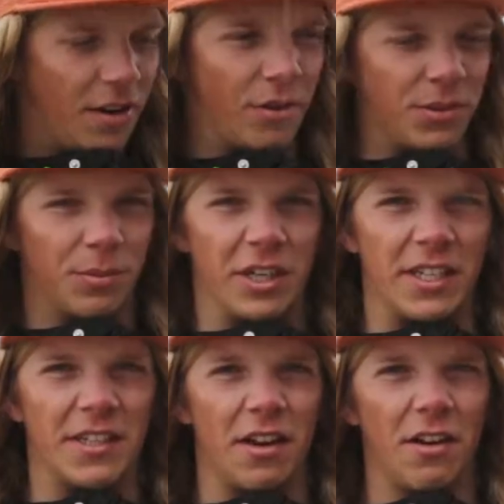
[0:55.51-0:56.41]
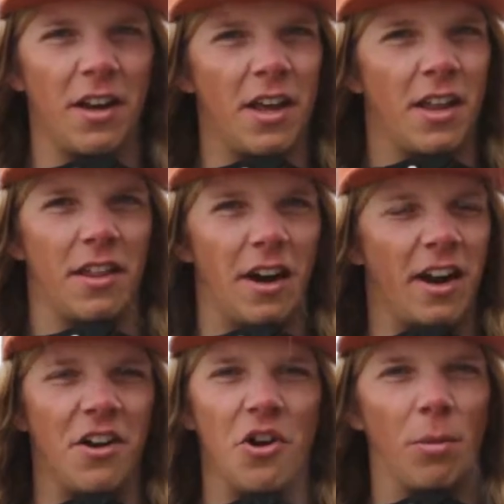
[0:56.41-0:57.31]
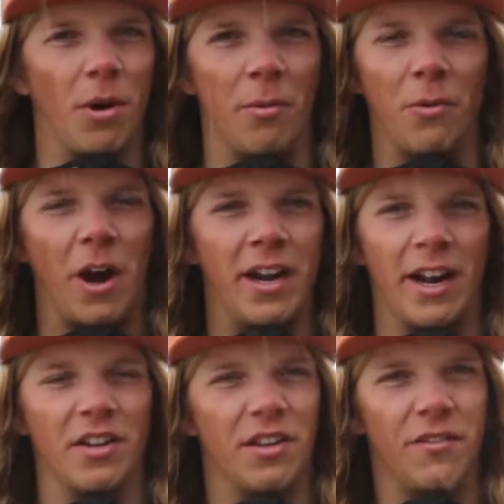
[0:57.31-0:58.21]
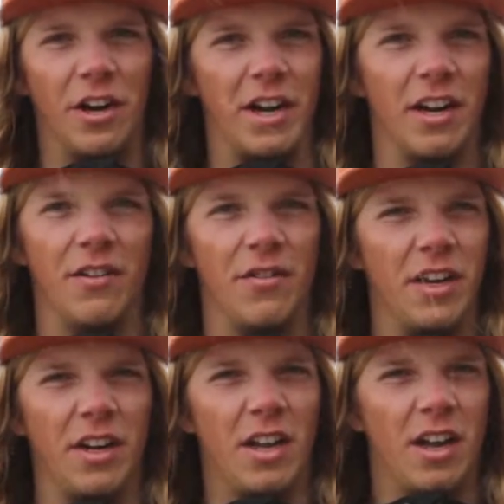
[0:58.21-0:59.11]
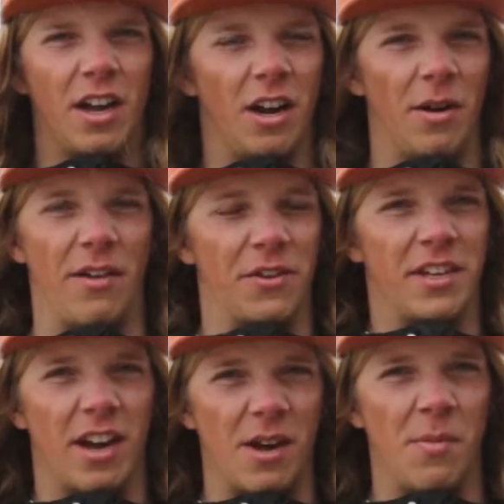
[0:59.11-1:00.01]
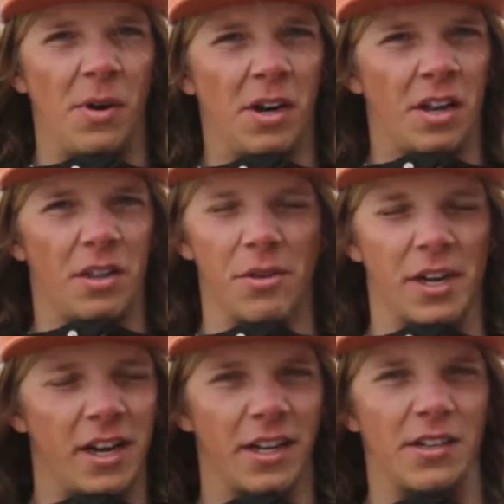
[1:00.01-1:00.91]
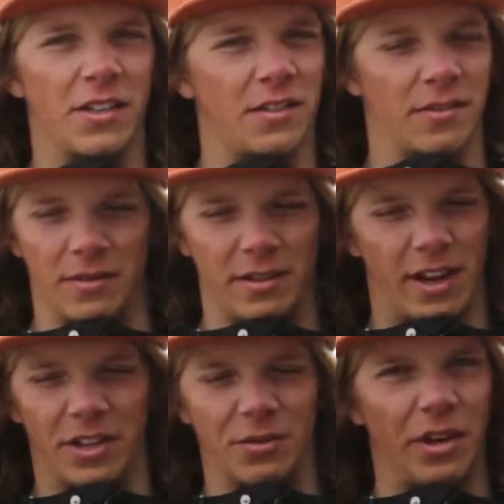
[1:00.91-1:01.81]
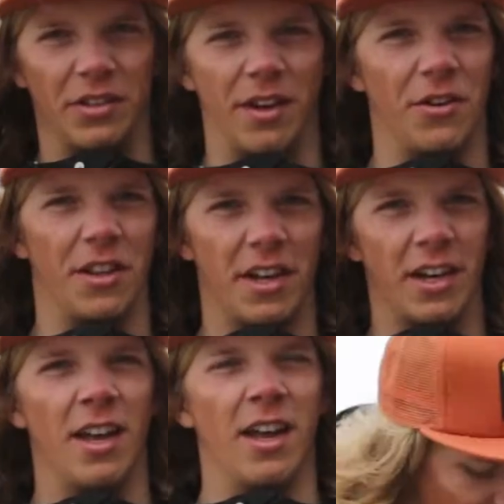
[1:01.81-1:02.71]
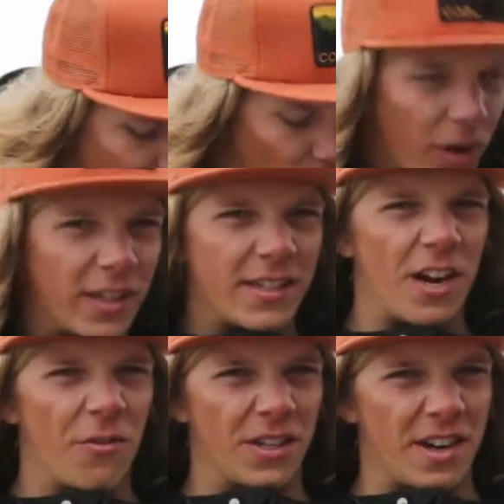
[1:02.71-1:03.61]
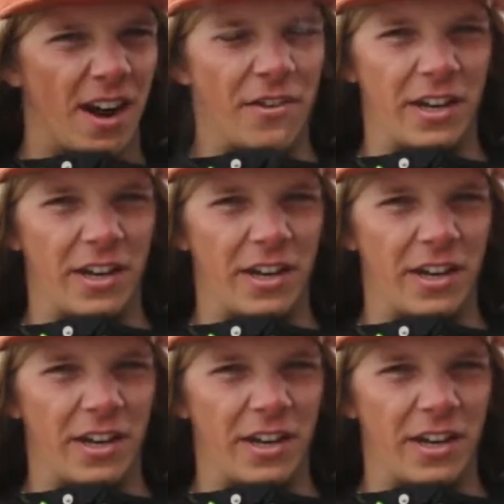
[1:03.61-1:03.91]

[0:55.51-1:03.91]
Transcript: it was pretty centered, then I had no problem riding out to the very end of it every time, through kinks, S-rails, everything. The board itself was not